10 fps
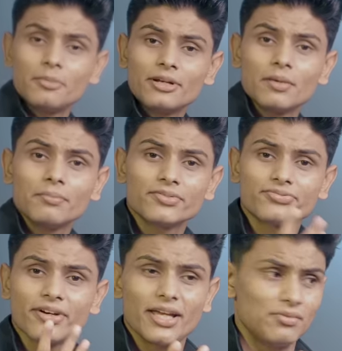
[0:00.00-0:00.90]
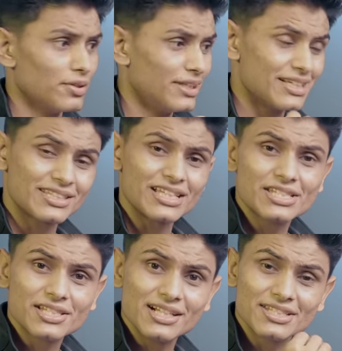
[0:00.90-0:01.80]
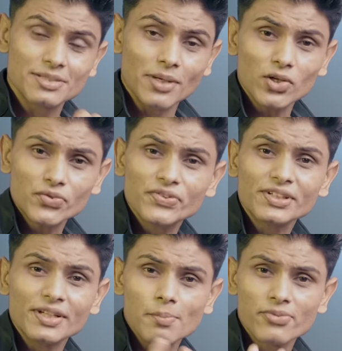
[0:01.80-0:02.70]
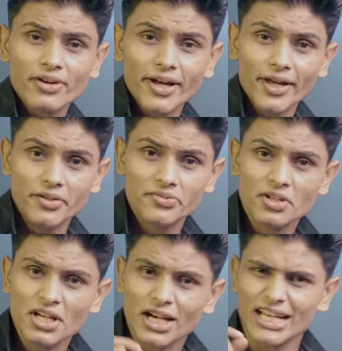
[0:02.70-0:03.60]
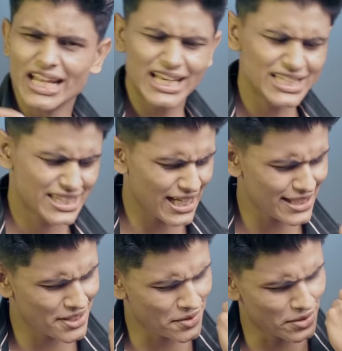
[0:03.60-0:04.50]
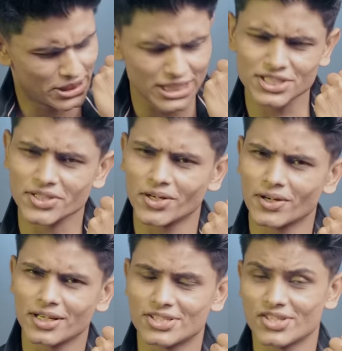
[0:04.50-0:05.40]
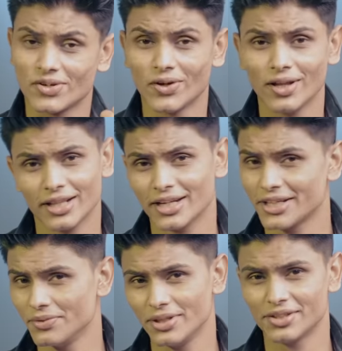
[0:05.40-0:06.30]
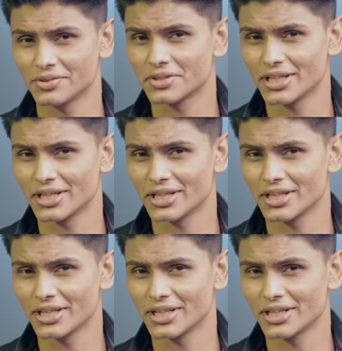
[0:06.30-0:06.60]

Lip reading: element number 5 or the essential gym outfit number 5. A nice Casio G-Shock is all that you need to